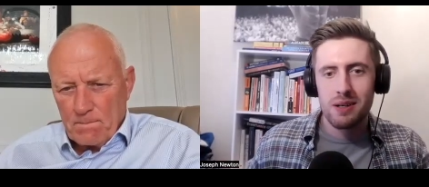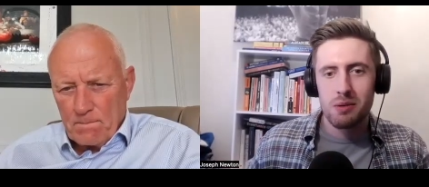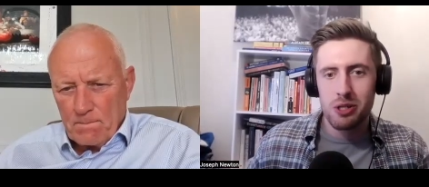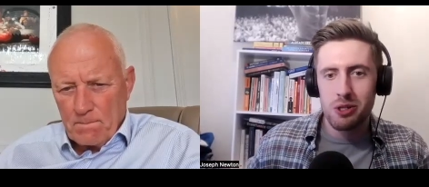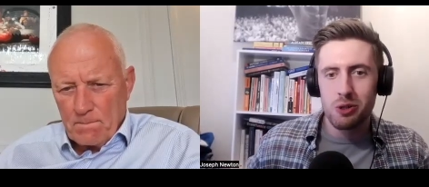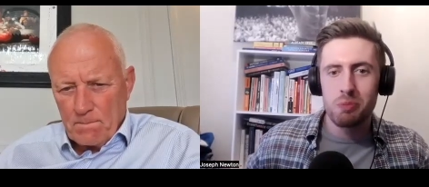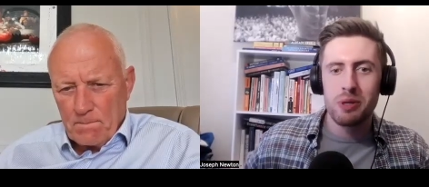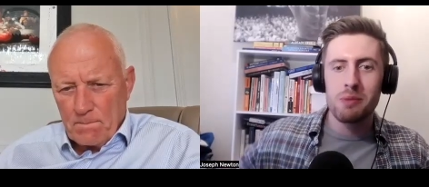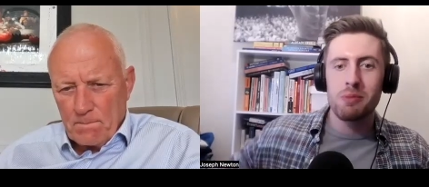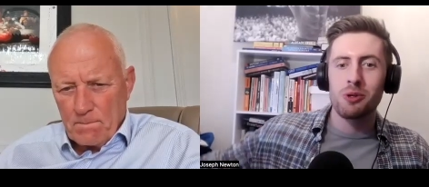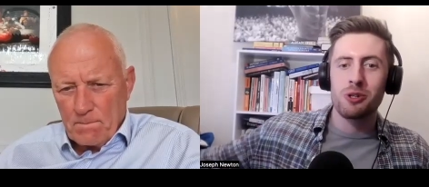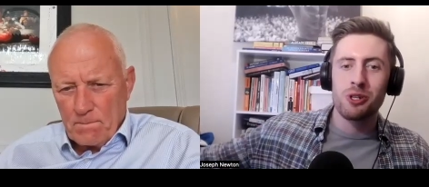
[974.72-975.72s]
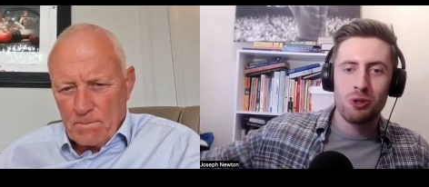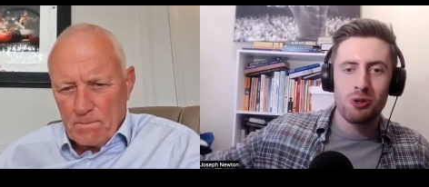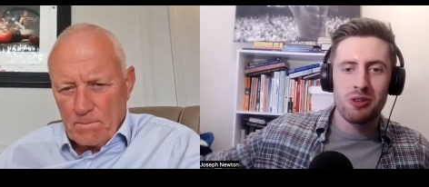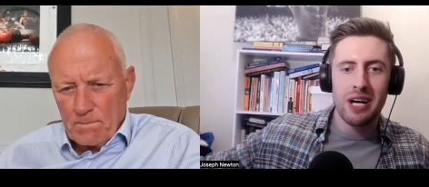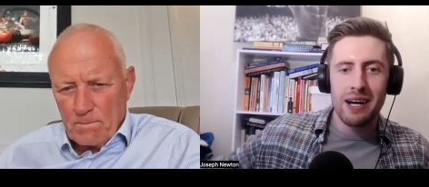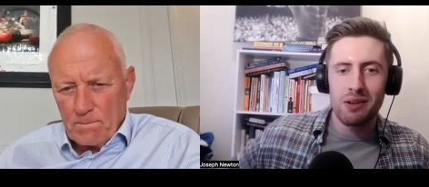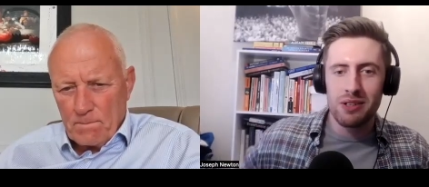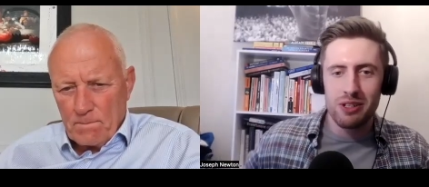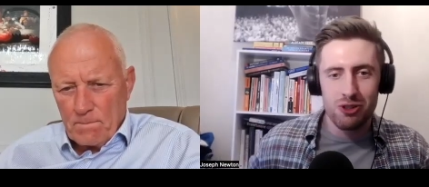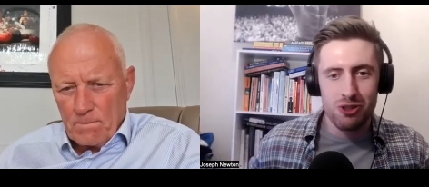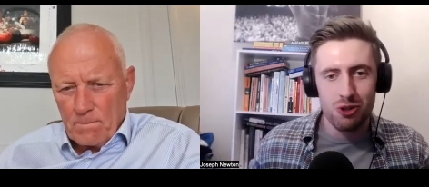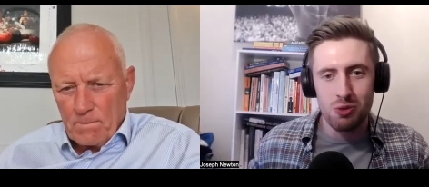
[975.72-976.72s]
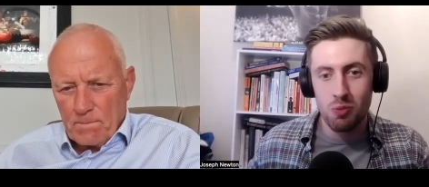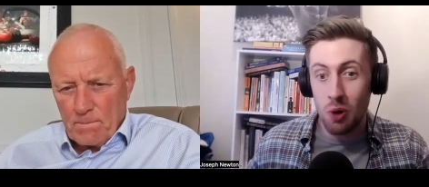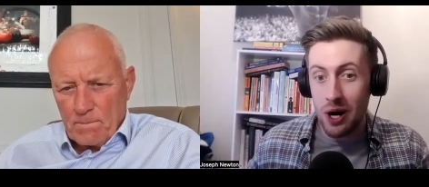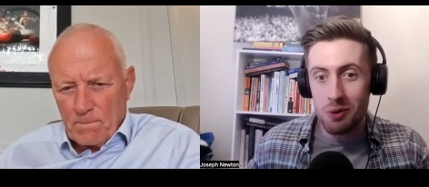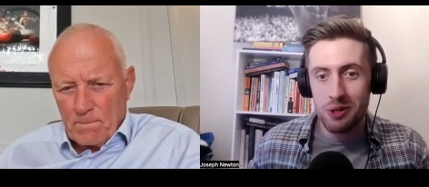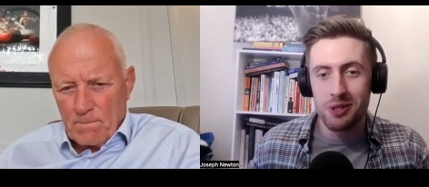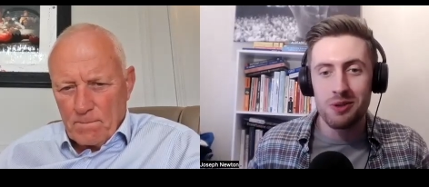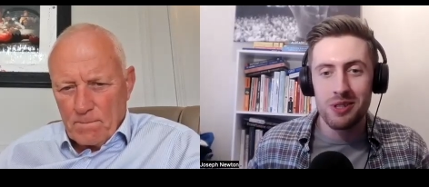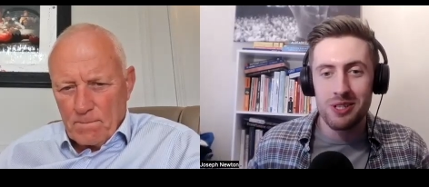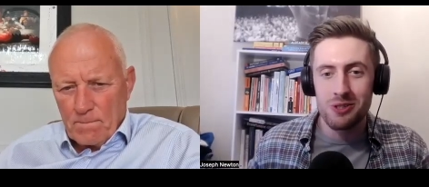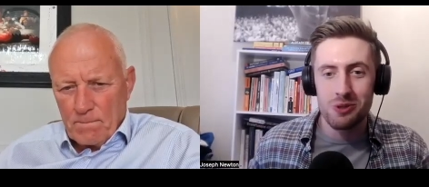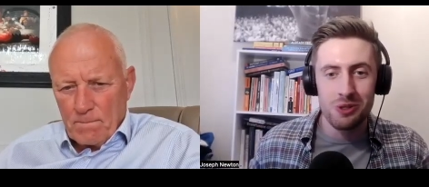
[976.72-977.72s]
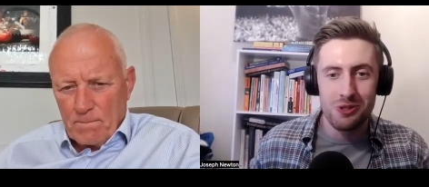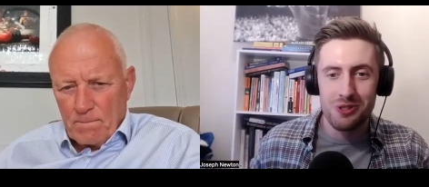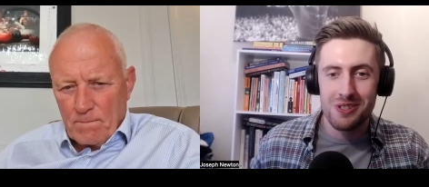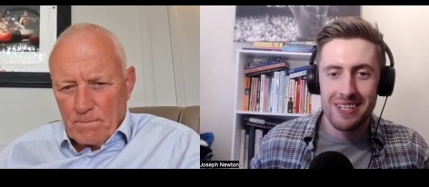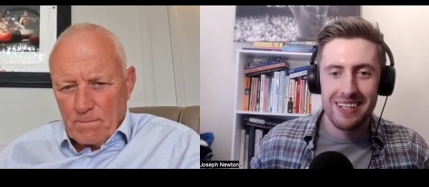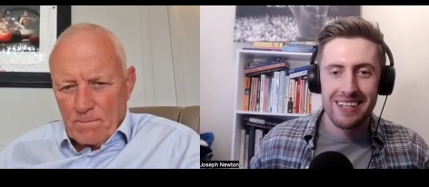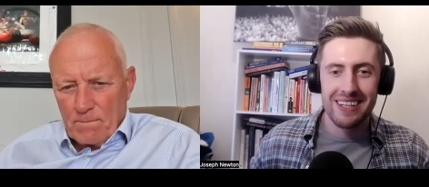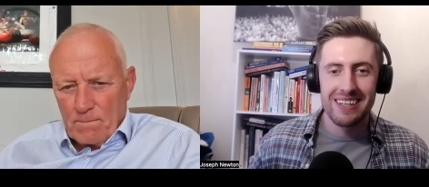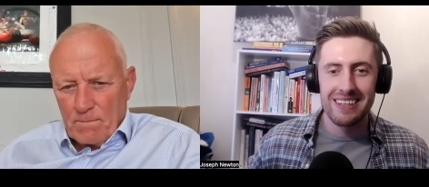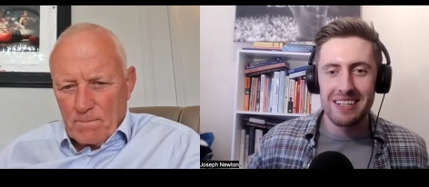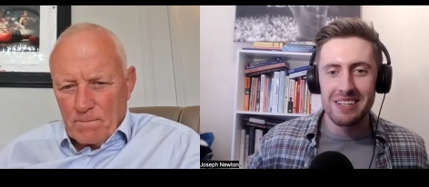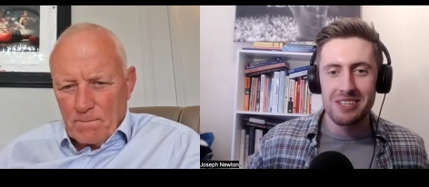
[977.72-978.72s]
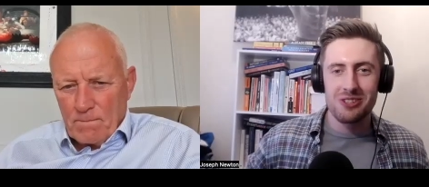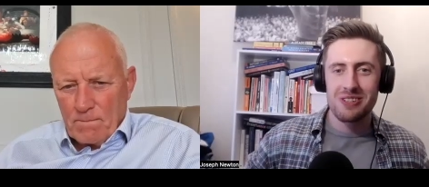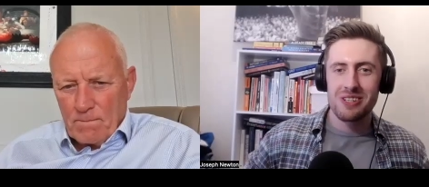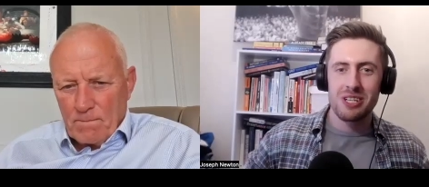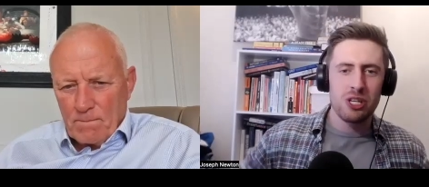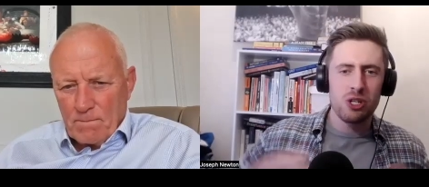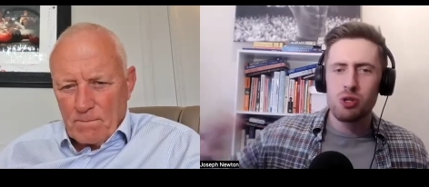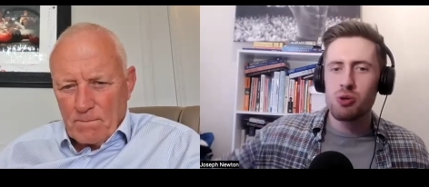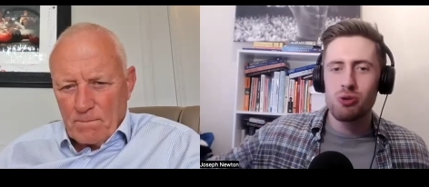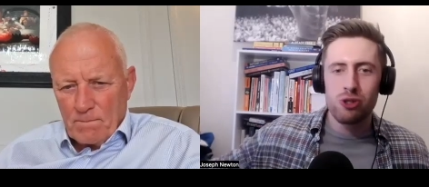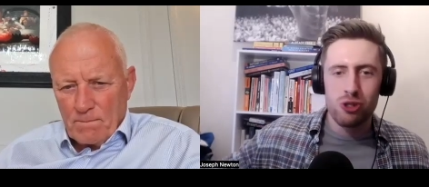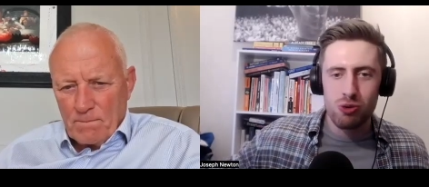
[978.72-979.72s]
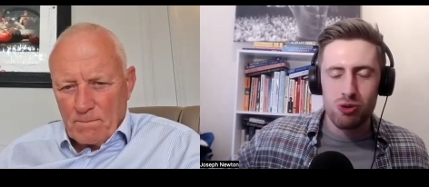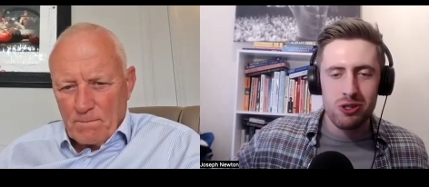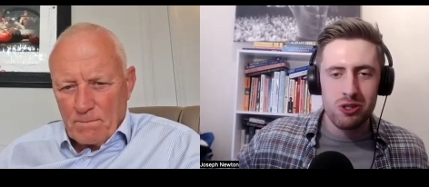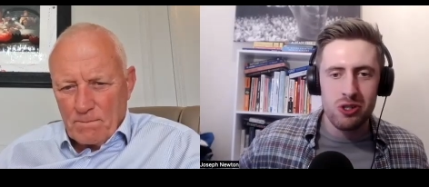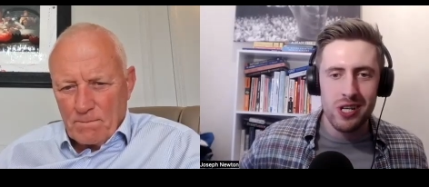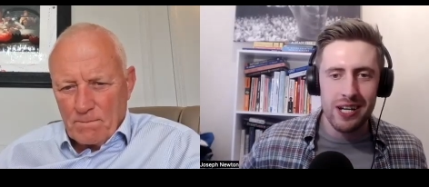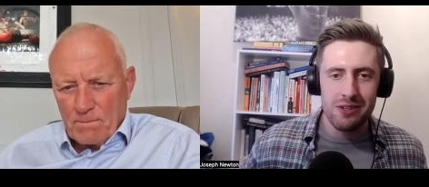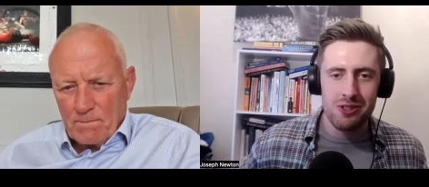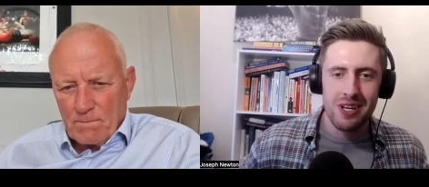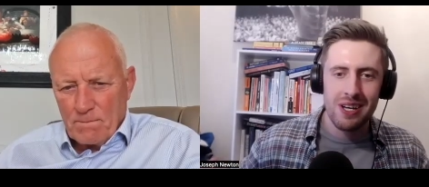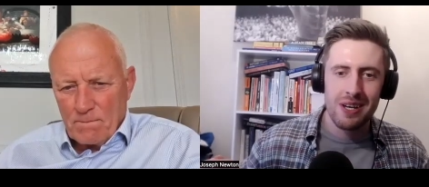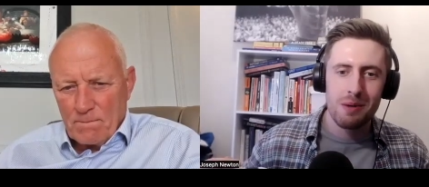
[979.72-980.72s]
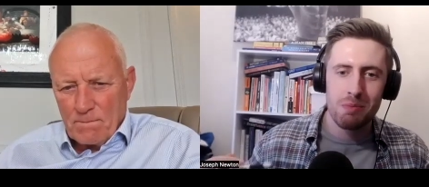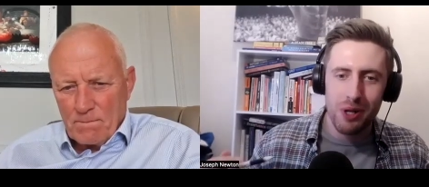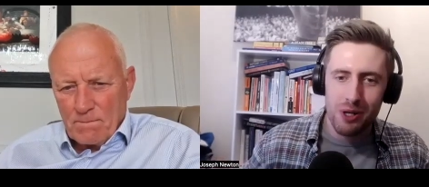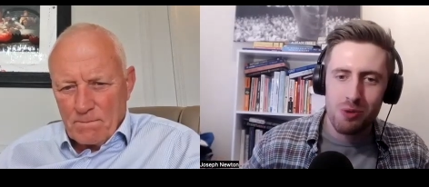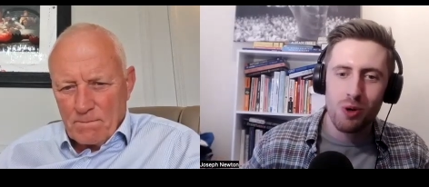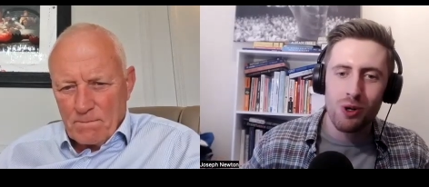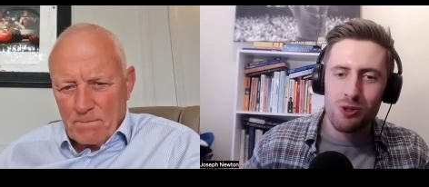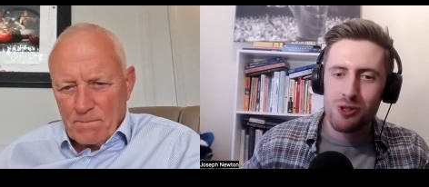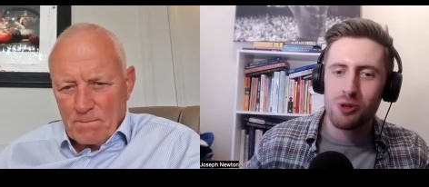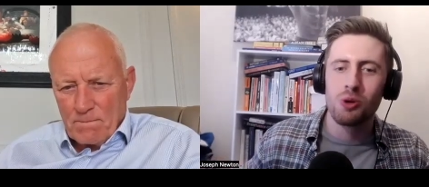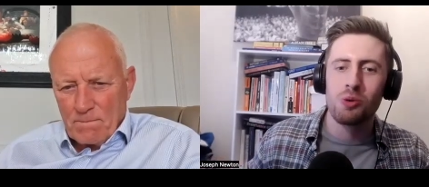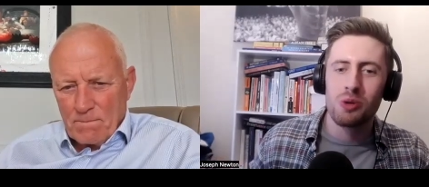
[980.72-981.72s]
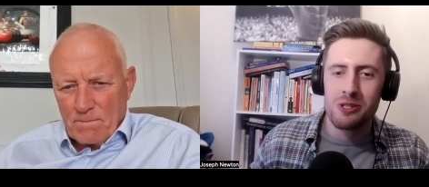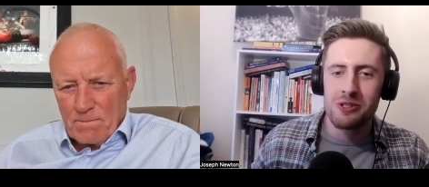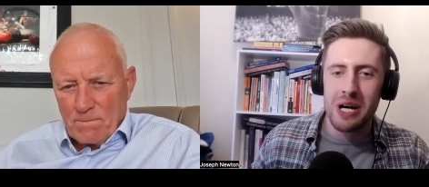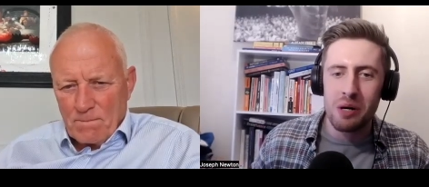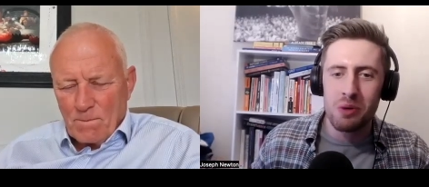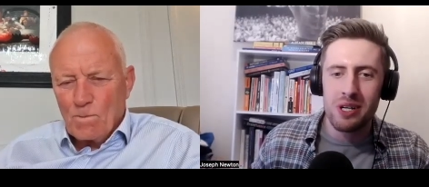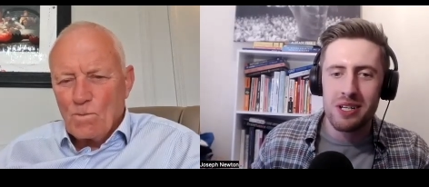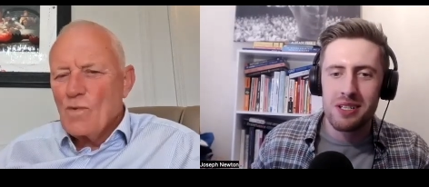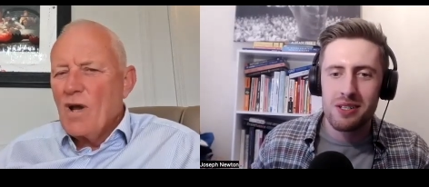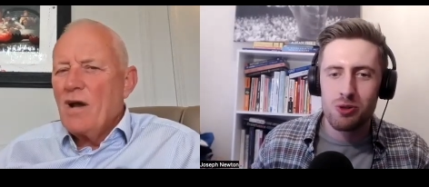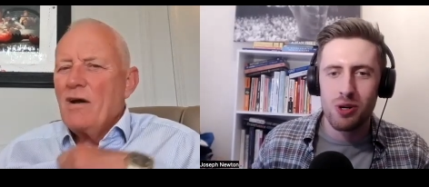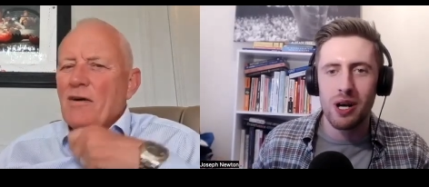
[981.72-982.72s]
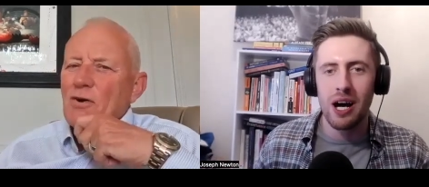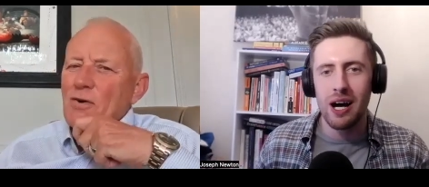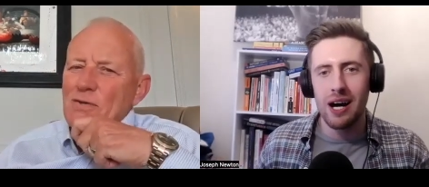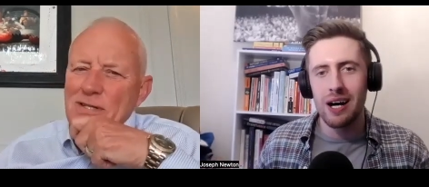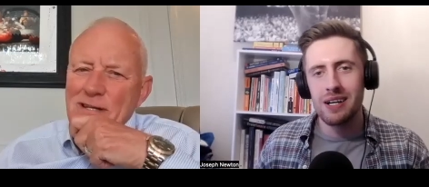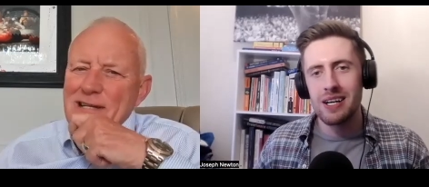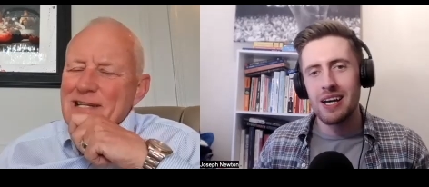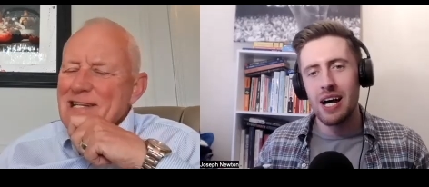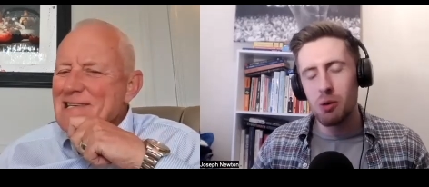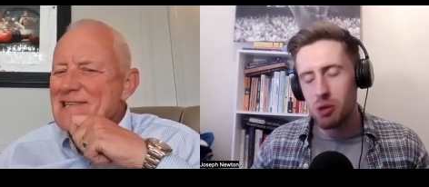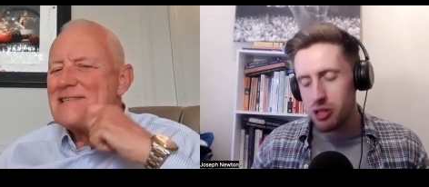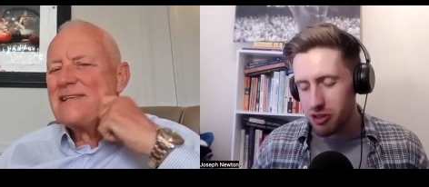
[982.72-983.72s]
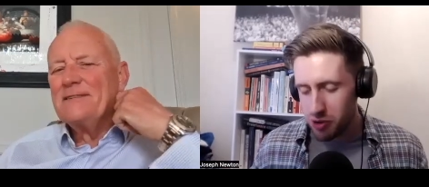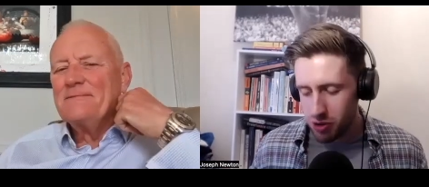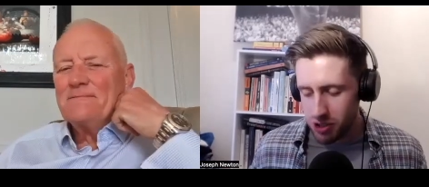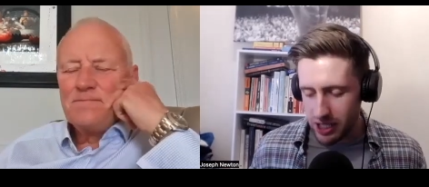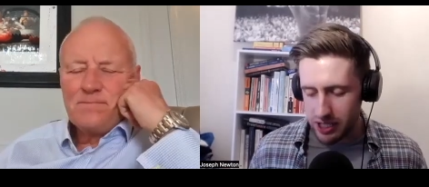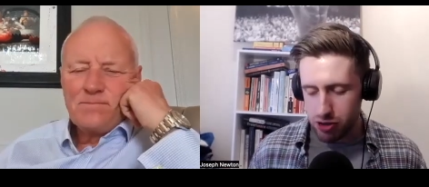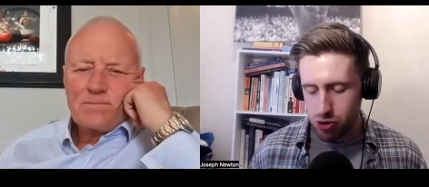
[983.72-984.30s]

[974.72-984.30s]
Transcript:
Speaker 1: you know, people hear that and assume, wow, you know, this was this huge, huge success. But it wasn't always that way. No, so I, I, wonder if you could kind of